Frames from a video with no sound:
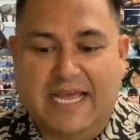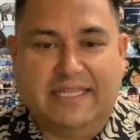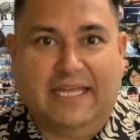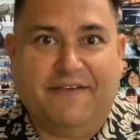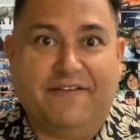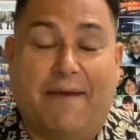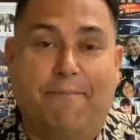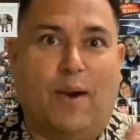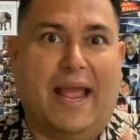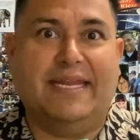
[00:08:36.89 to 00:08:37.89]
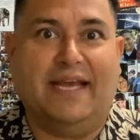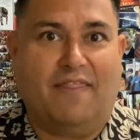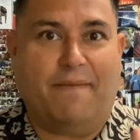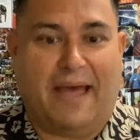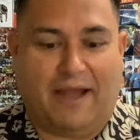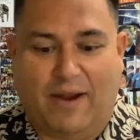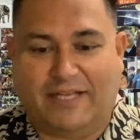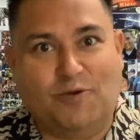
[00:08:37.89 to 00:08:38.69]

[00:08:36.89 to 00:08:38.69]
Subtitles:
they'll even have branding on the back, right?